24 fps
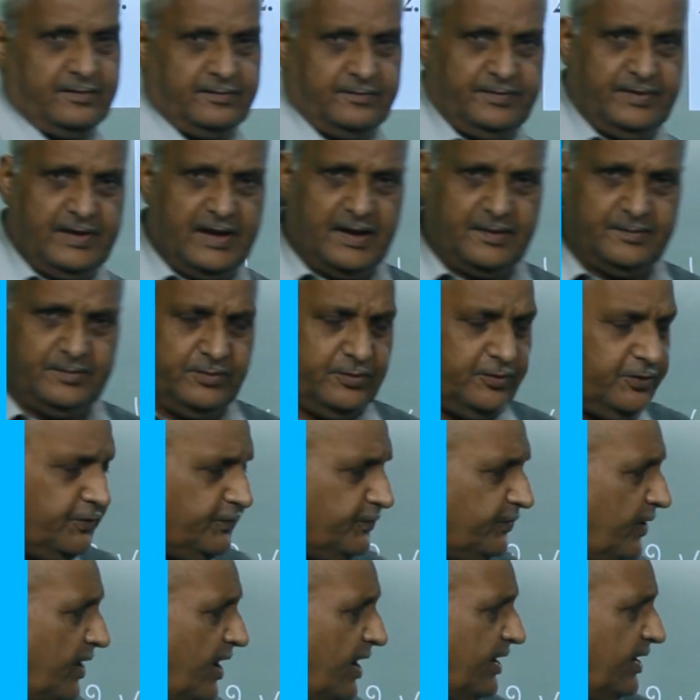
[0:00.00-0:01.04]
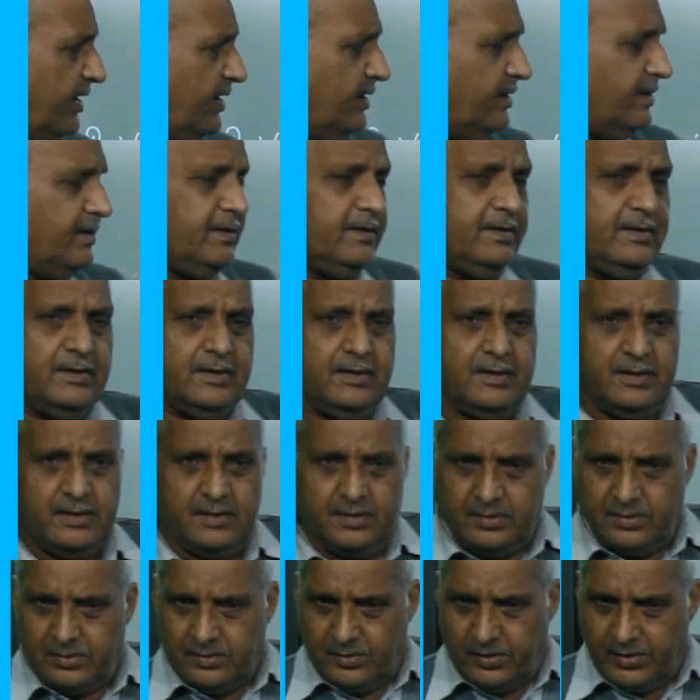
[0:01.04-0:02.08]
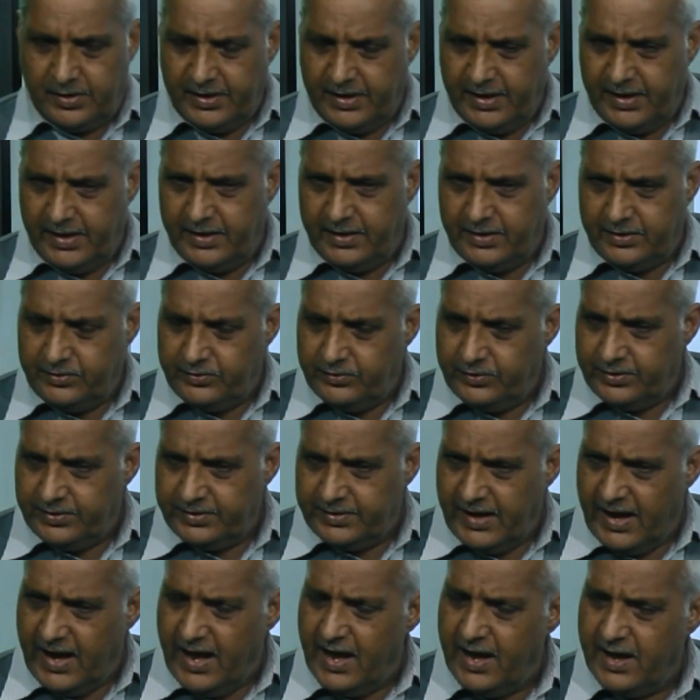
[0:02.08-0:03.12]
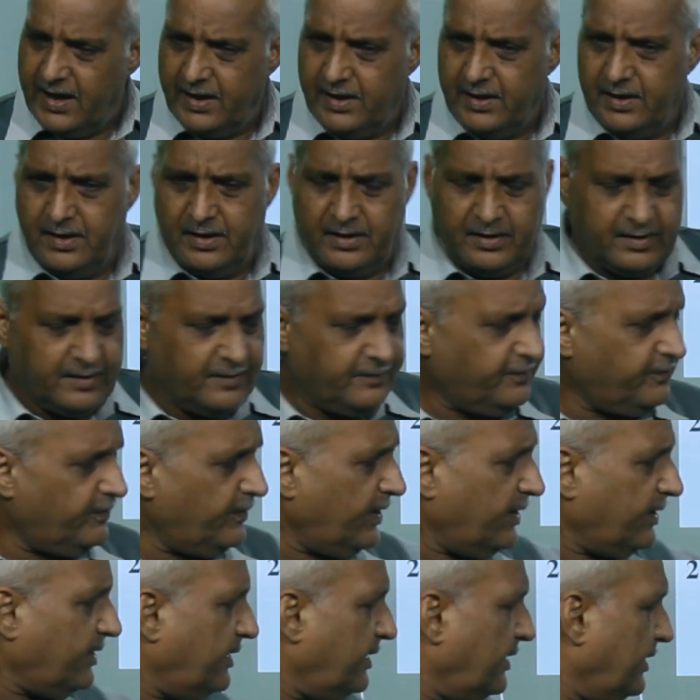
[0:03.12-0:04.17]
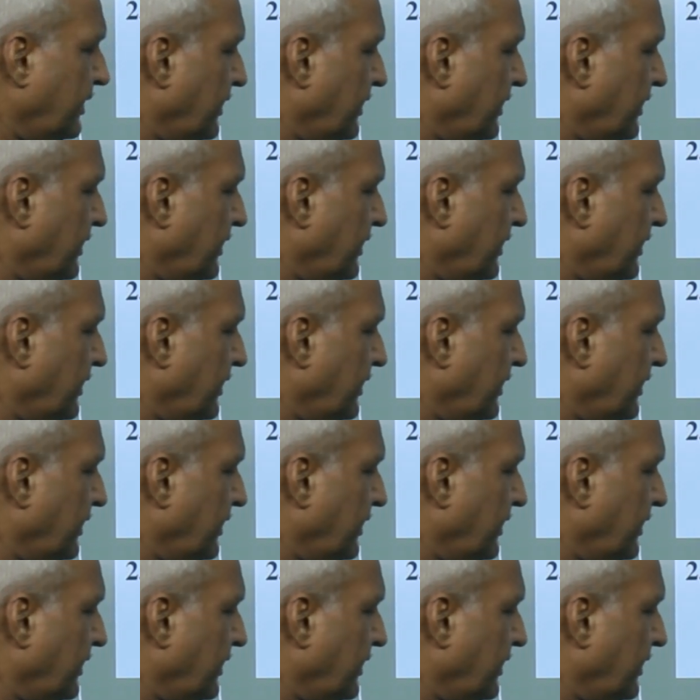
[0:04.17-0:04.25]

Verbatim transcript: we have used for, okay, doing the rough work.